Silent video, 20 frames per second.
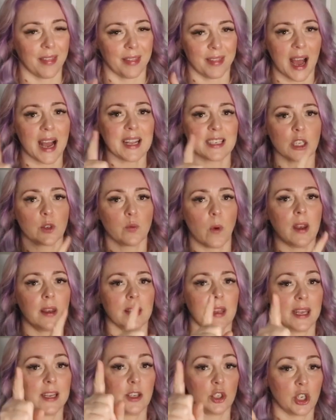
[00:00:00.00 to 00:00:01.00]
and that is
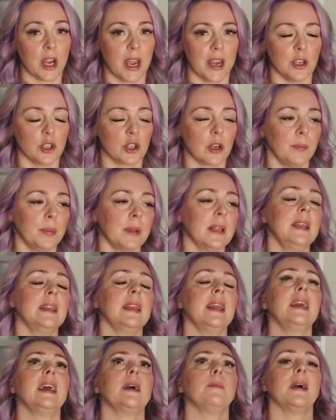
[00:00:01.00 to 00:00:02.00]
when things changed
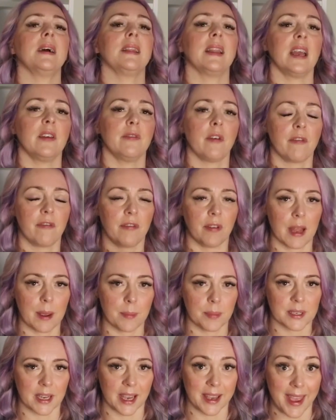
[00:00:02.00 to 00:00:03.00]
completely and my life
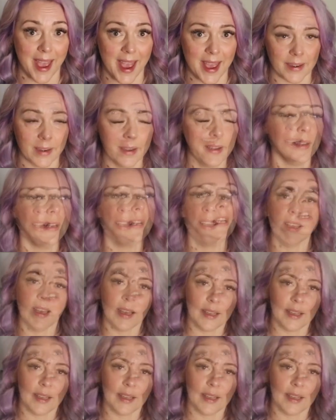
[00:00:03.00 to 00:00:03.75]
flipped again. Obsessed.